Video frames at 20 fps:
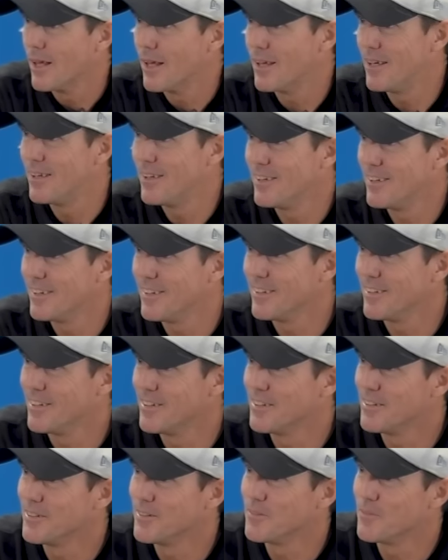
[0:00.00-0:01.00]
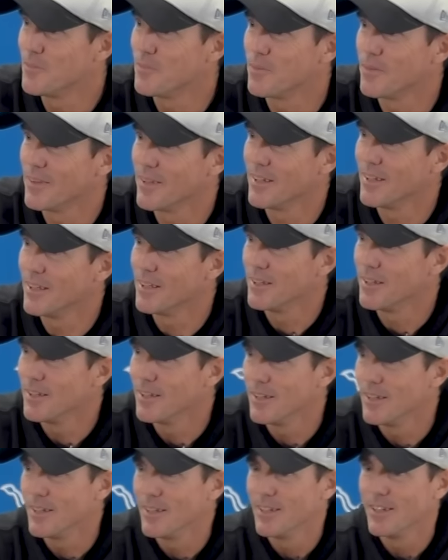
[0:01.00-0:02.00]
Have you seen him come out of his shell
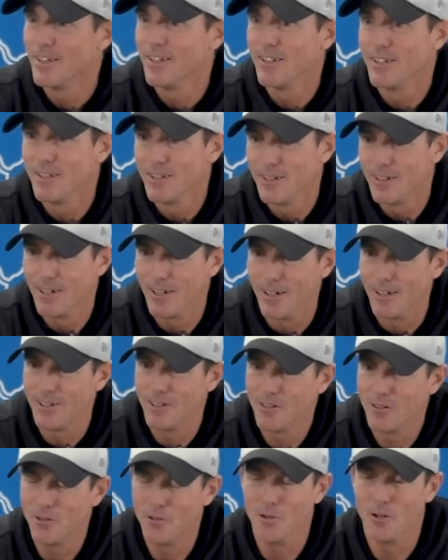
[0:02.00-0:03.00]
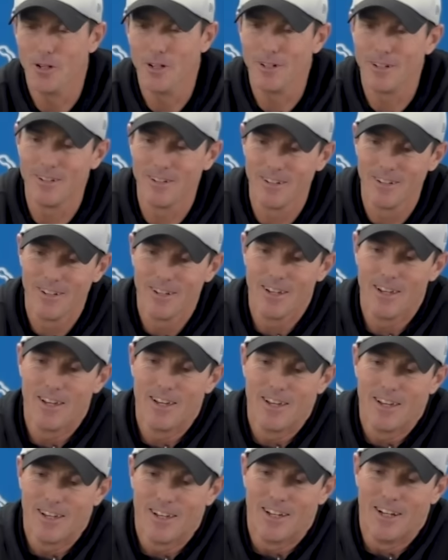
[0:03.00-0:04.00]
at all over the last couple
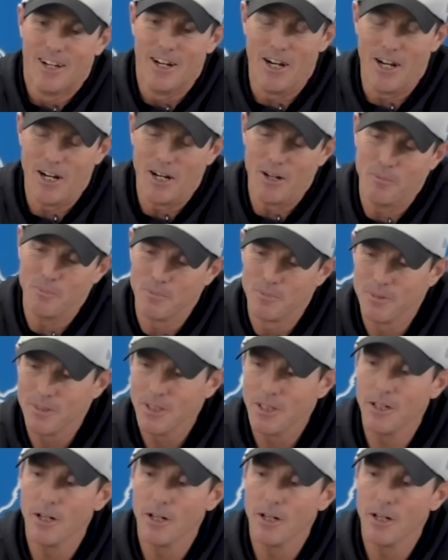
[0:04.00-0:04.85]
months?